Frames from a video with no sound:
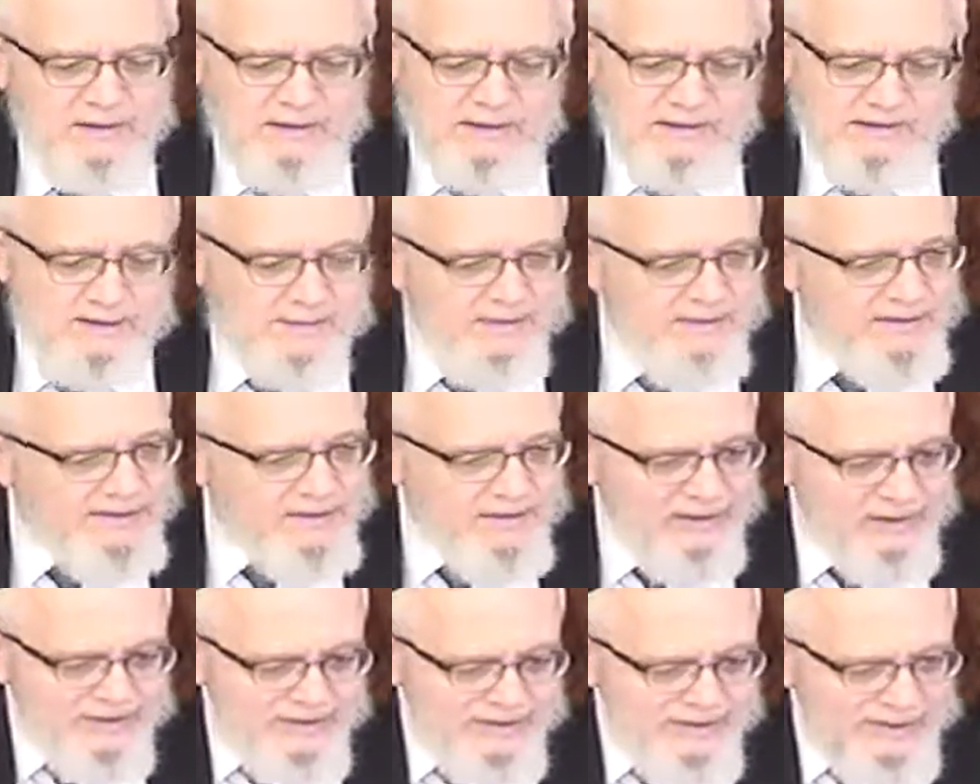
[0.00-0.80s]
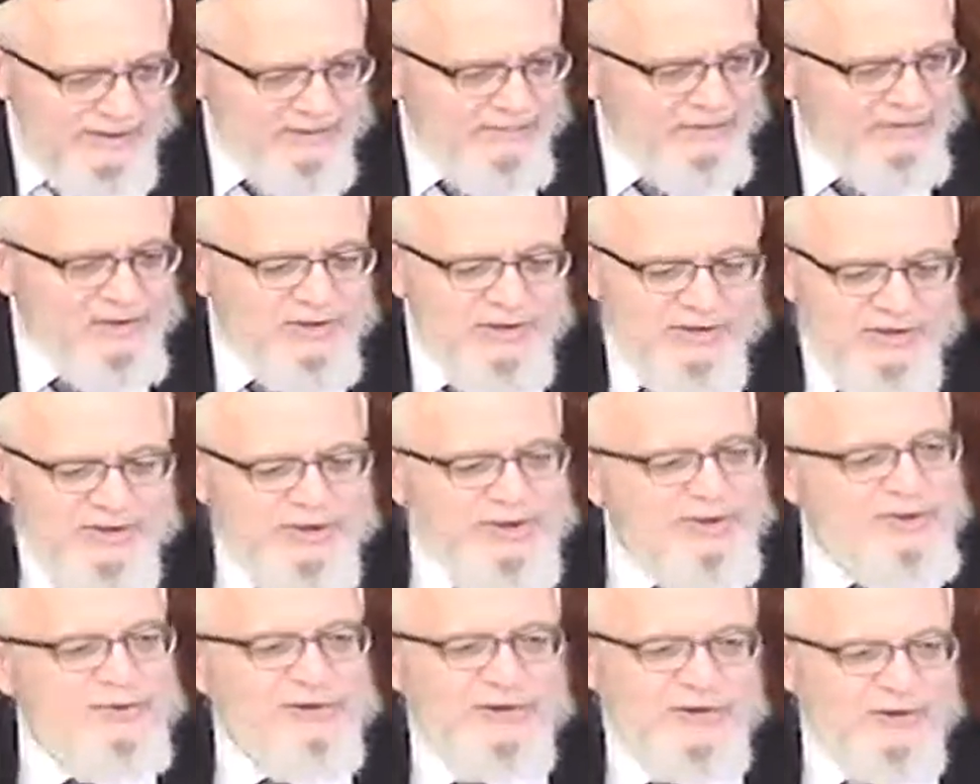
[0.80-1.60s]
So, but you understand, but you, you
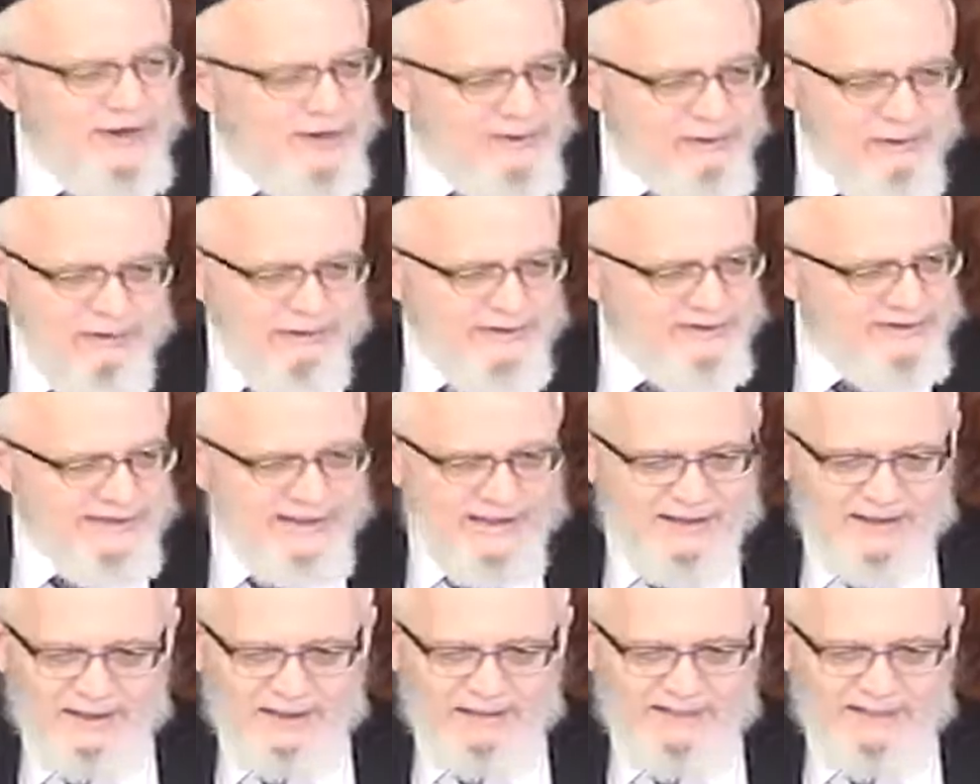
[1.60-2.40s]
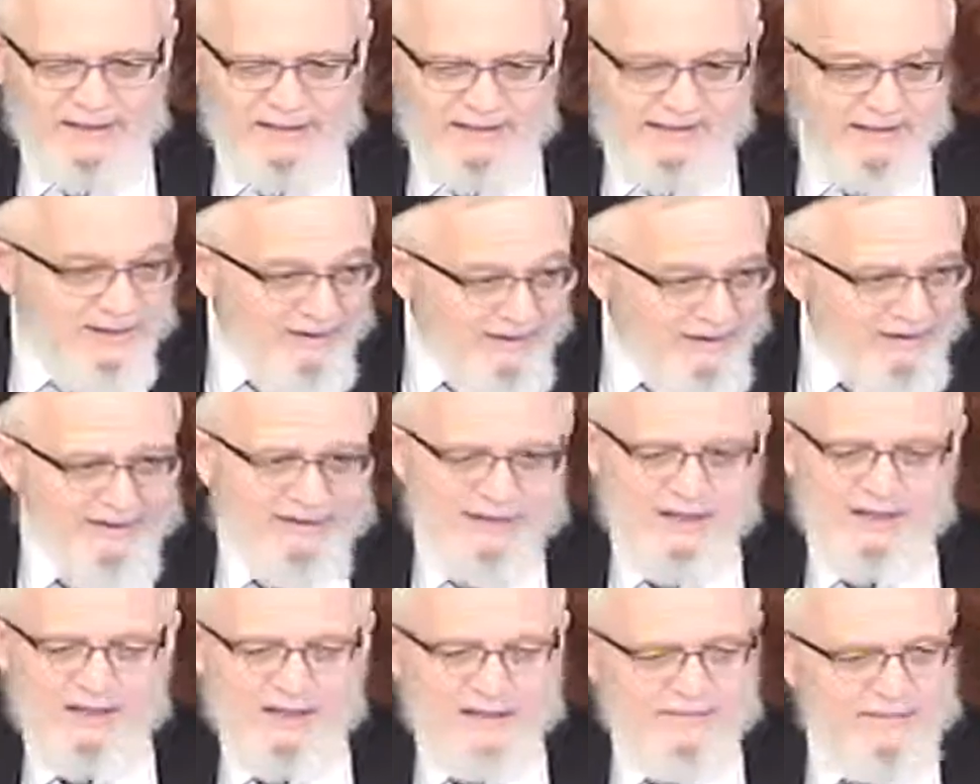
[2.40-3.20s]
know, you're not really sending him out. God is
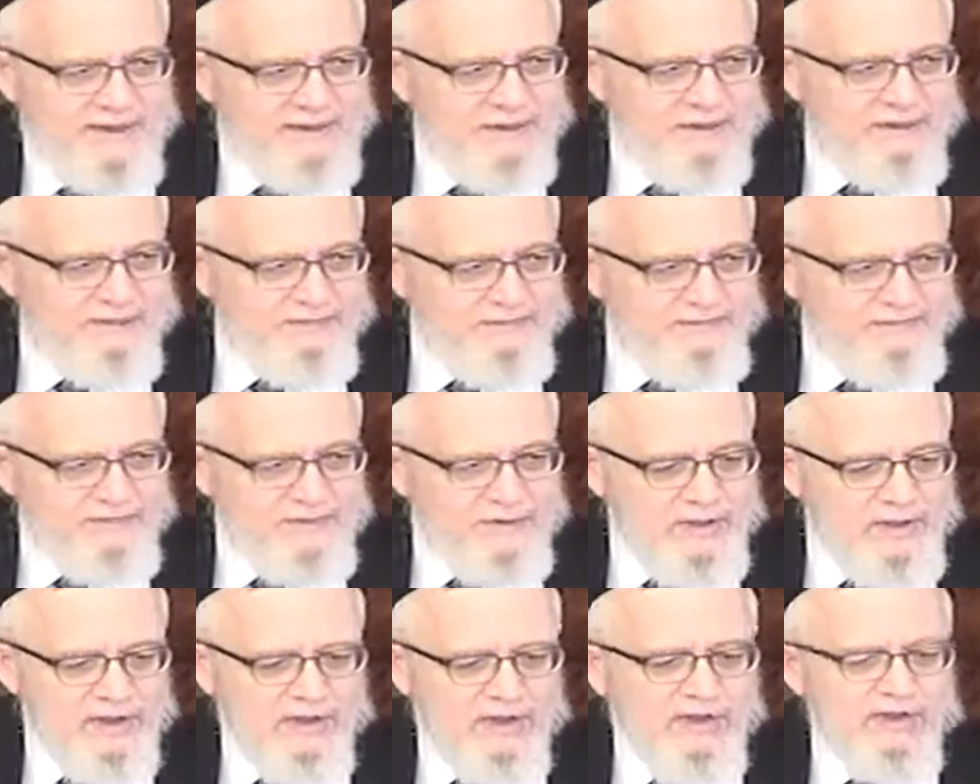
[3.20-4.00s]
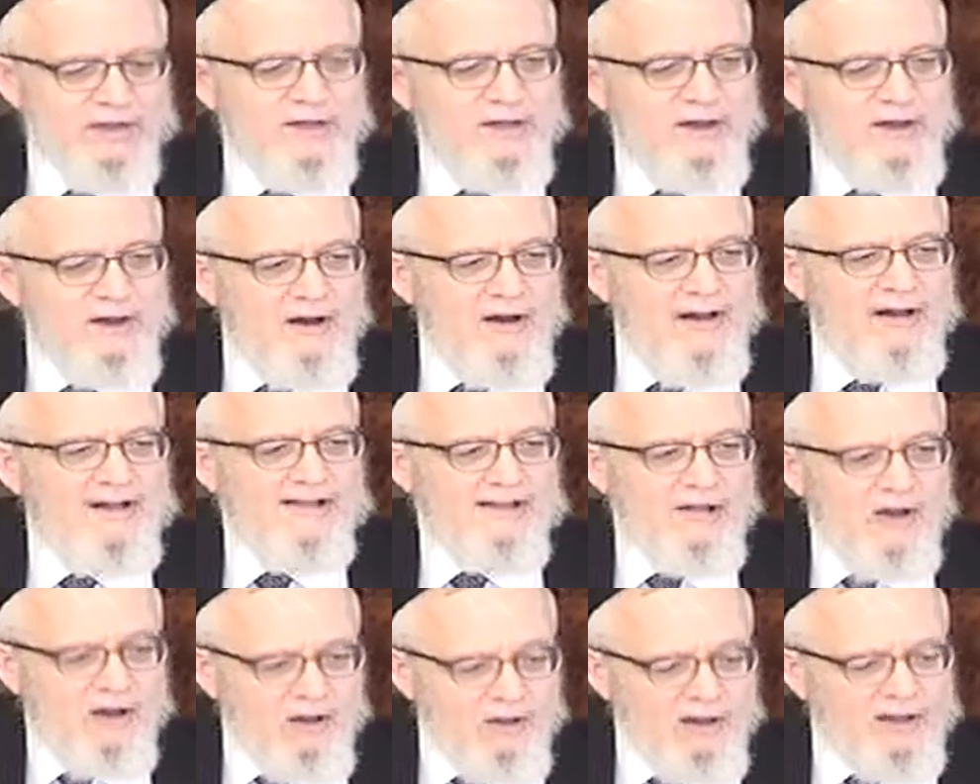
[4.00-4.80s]
sending him out. So God is
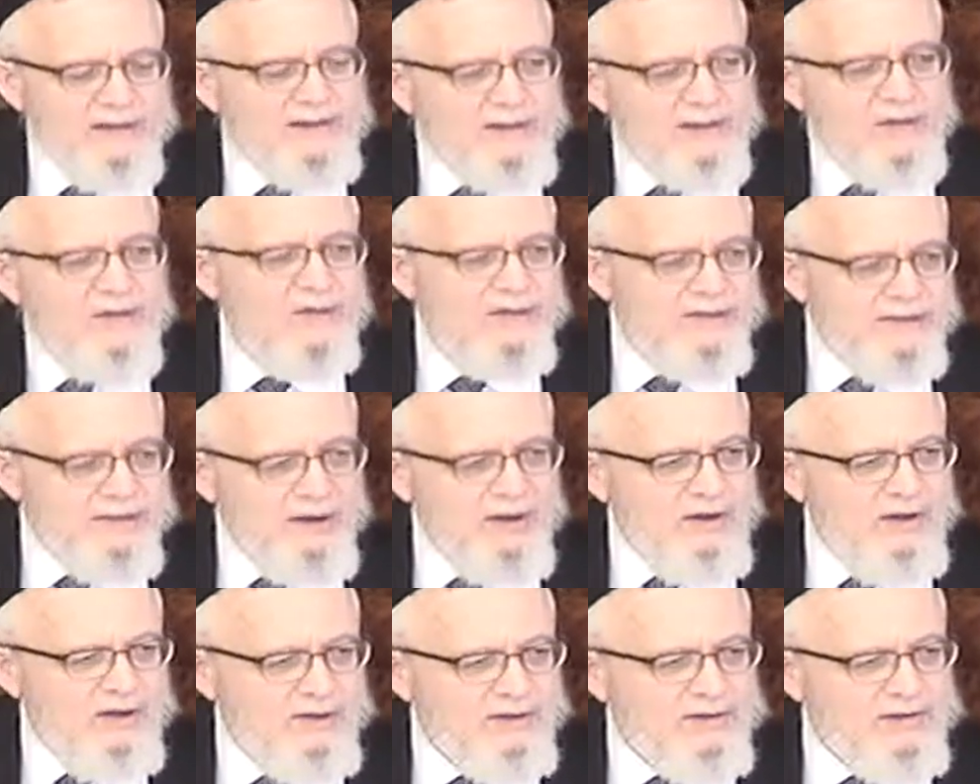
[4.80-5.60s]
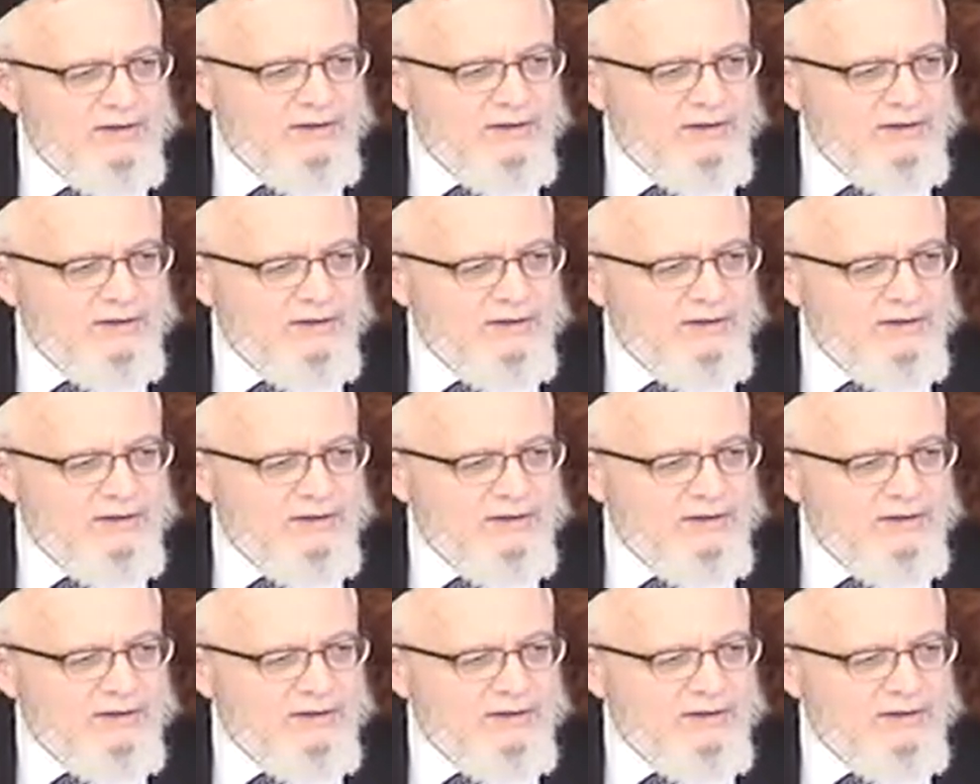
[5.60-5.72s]
hardening his heart